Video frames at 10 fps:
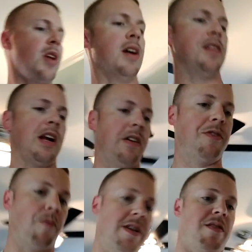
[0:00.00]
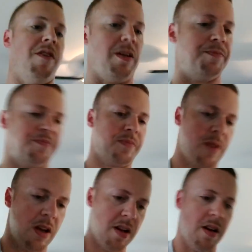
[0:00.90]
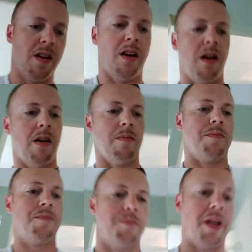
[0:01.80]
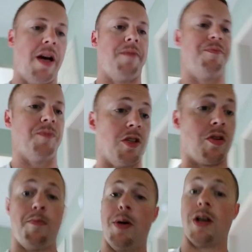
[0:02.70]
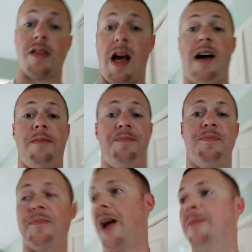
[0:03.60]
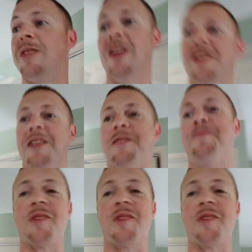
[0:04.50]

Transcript: and then I'll eat the rest of it. This little booger's hot, I'm telling you.